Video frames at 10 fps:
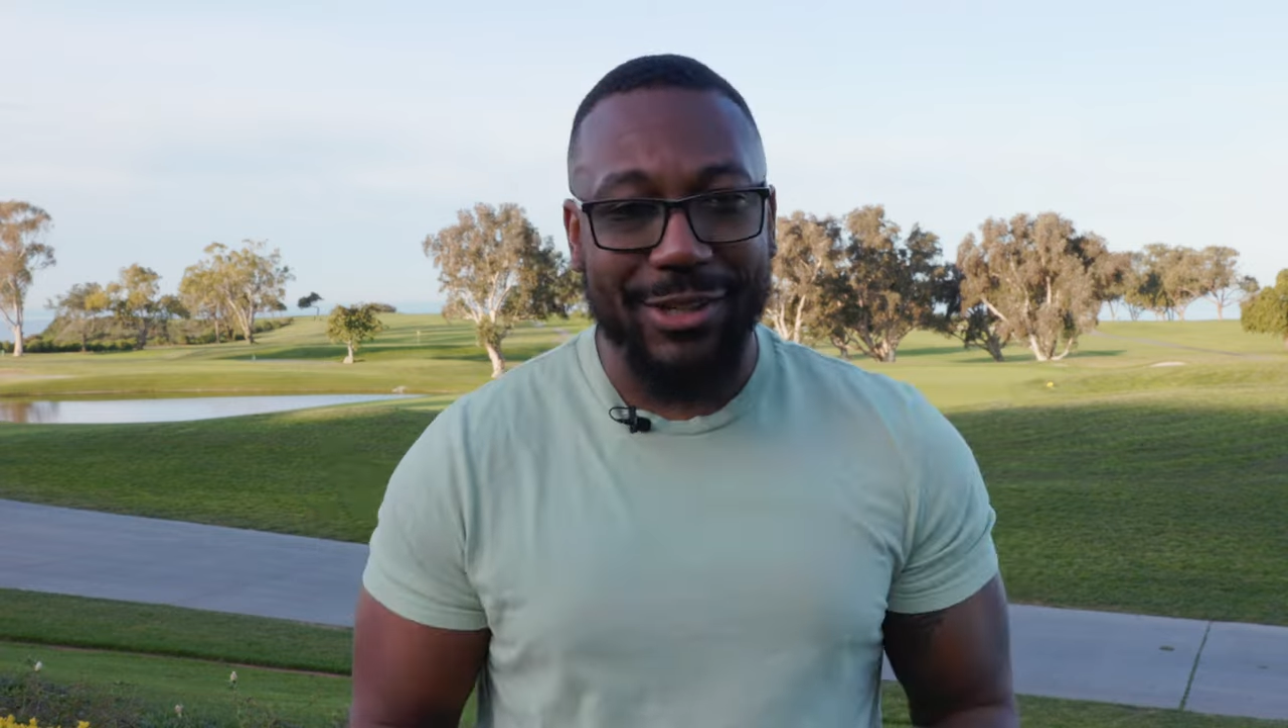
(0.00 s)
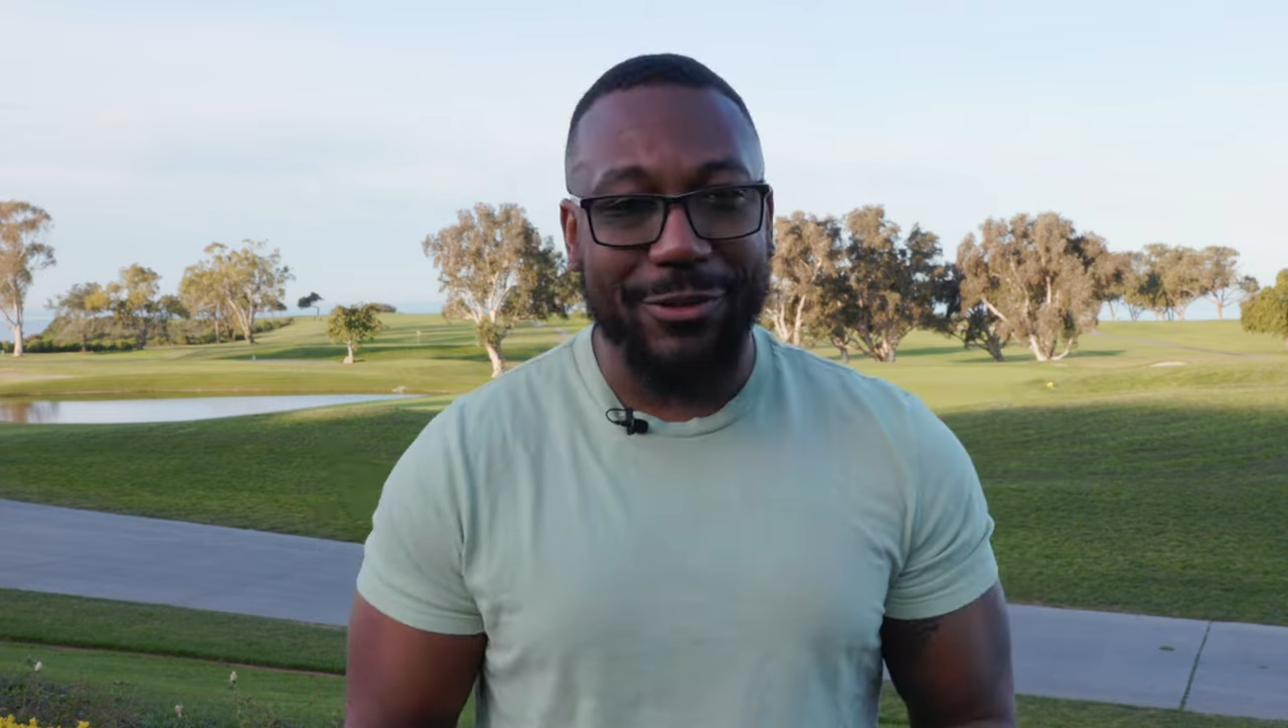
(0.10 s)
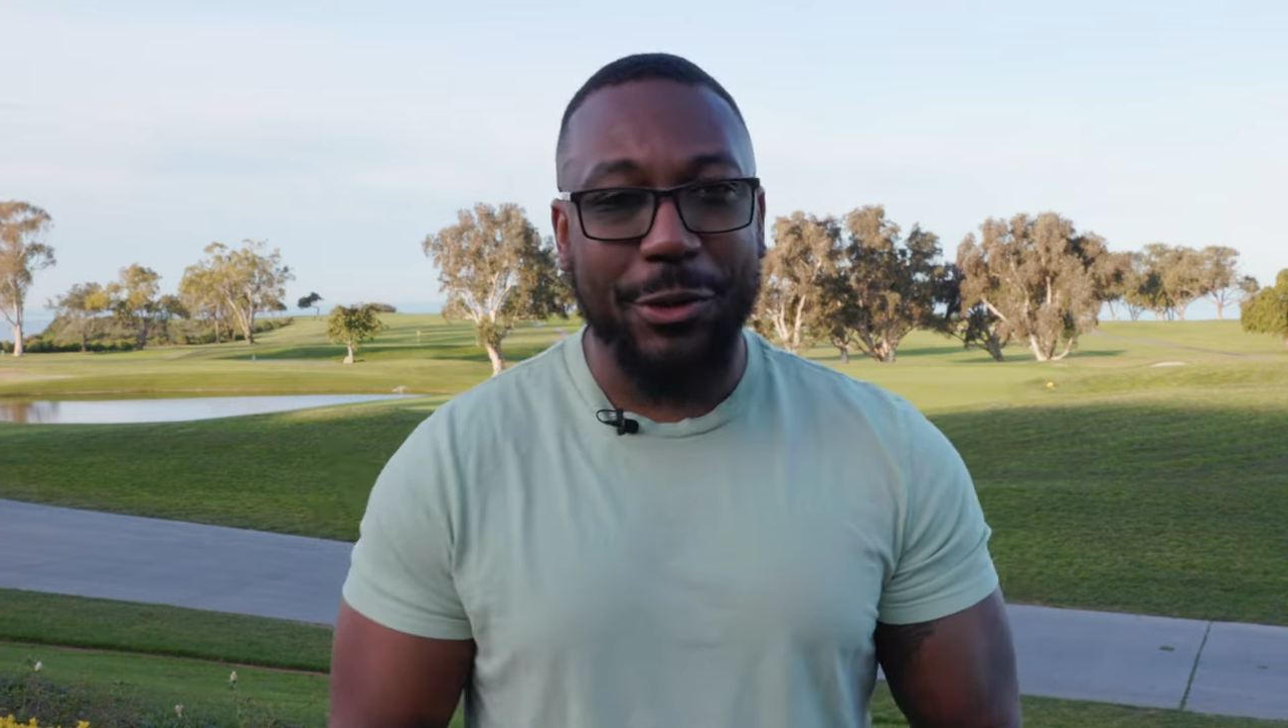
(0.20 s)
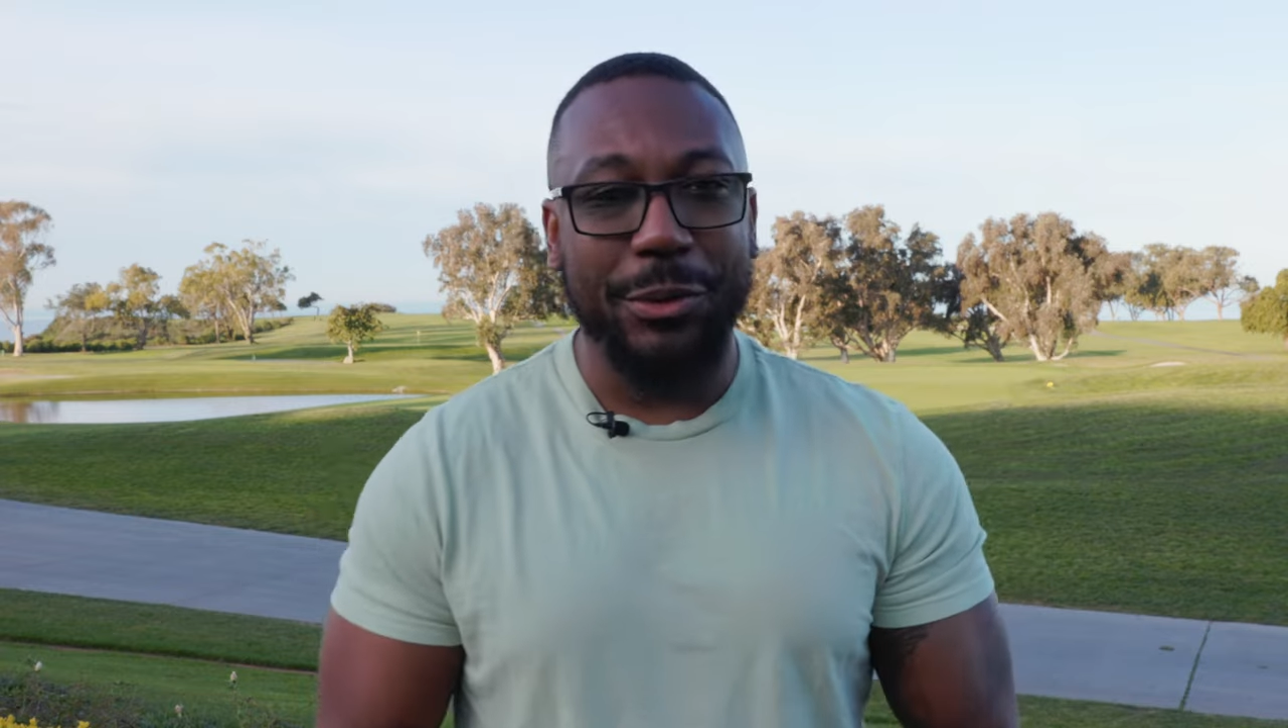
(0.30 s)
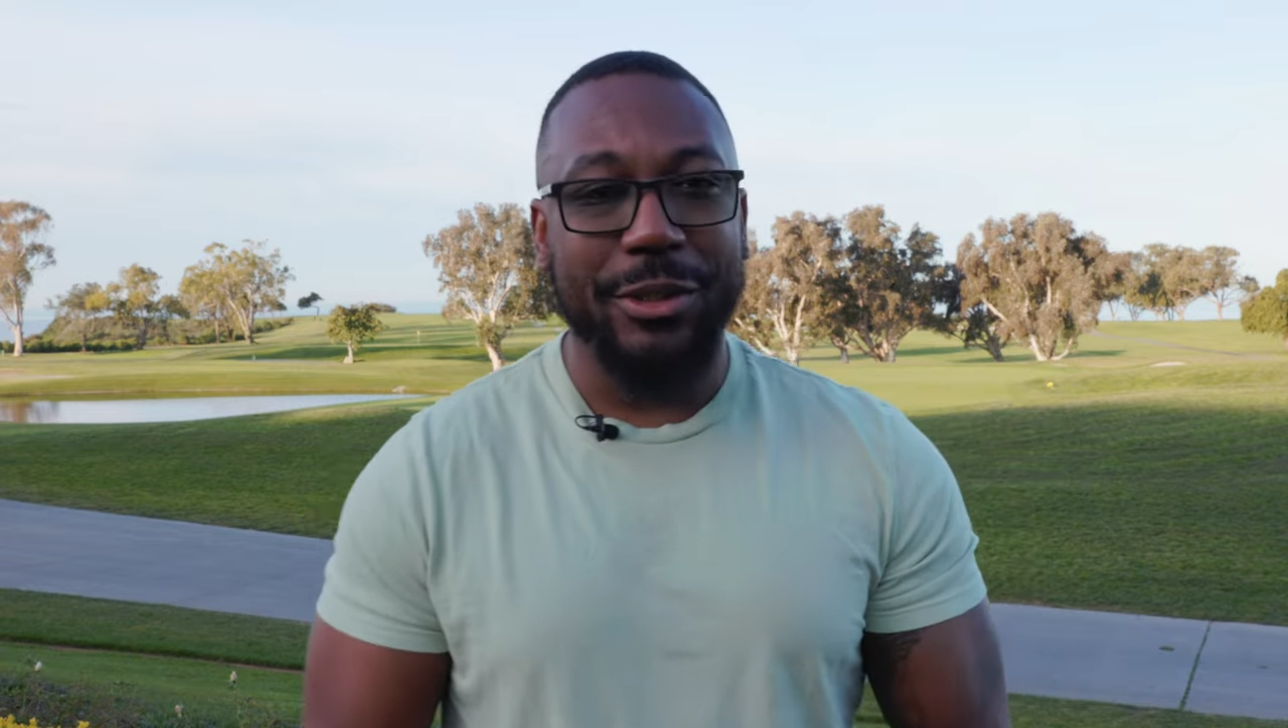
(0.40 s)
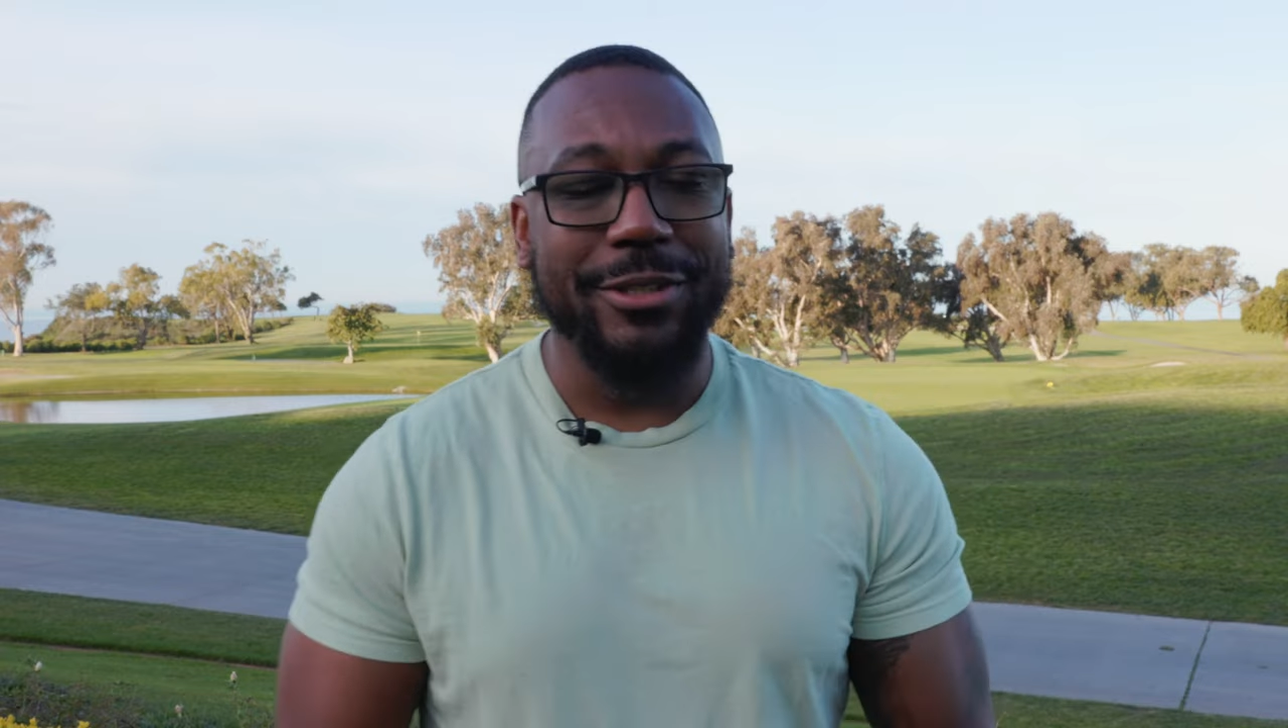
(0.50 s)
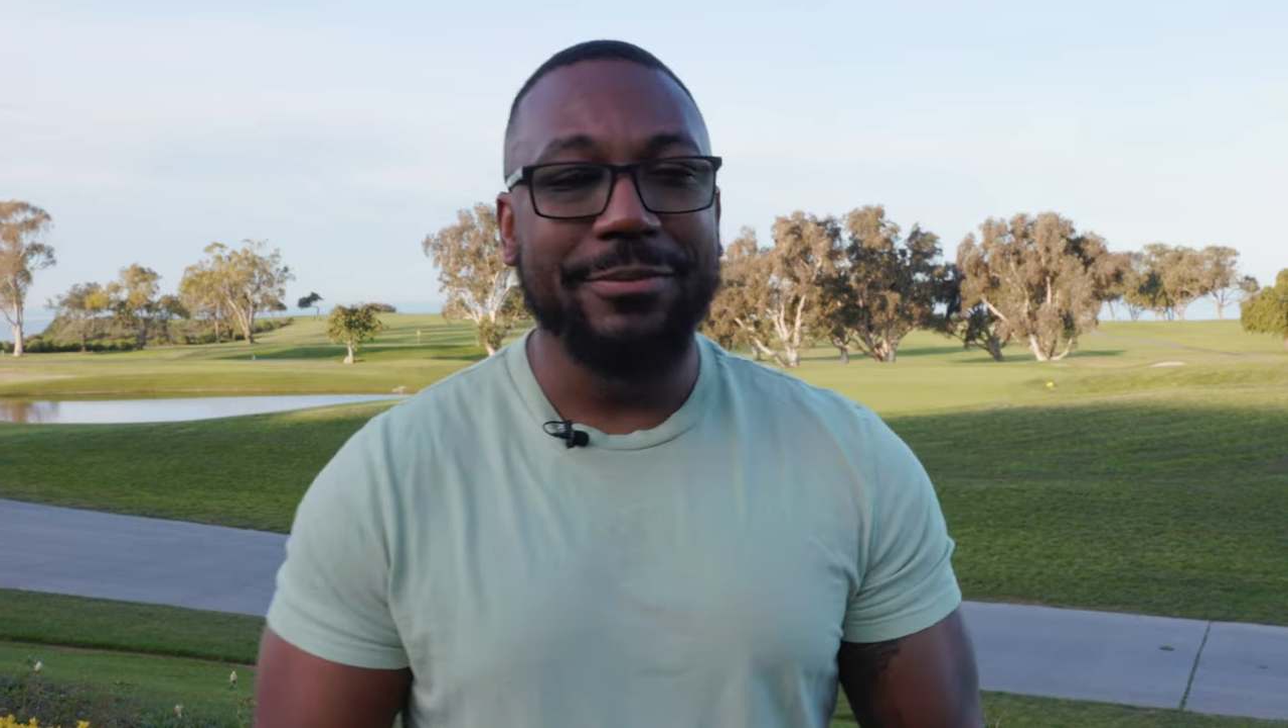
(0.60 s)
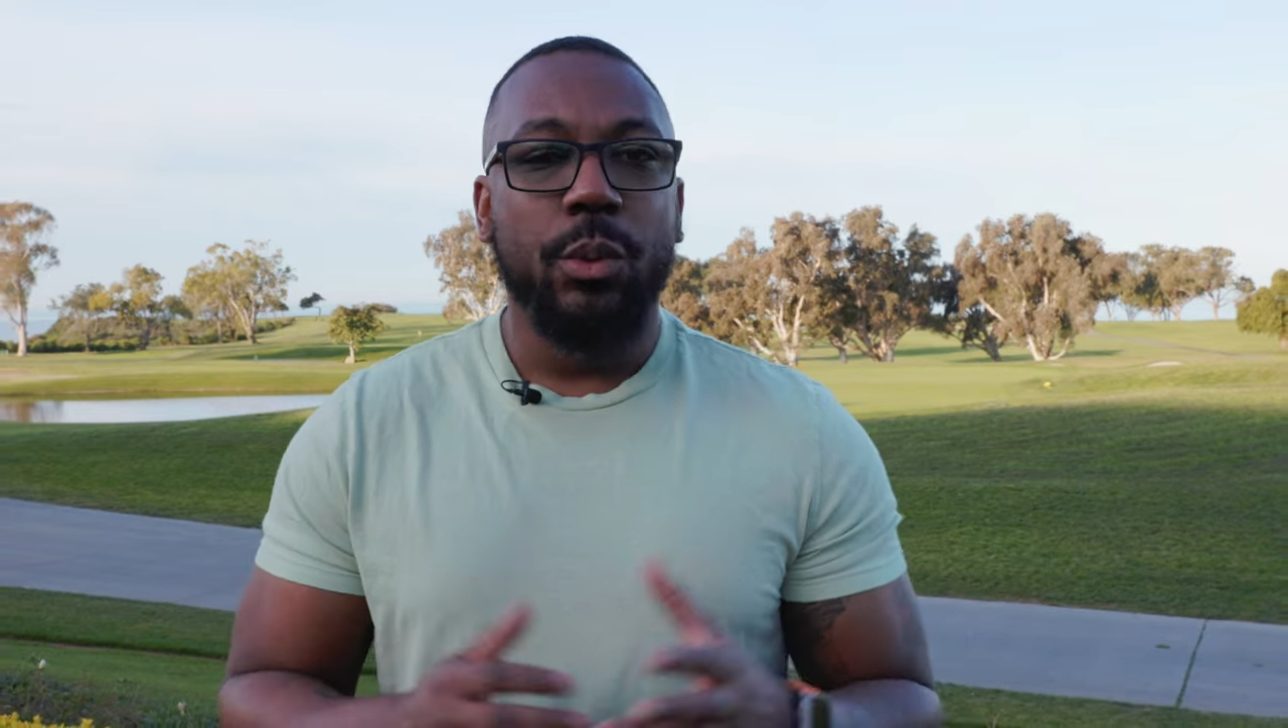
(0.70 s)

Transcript: even cooler.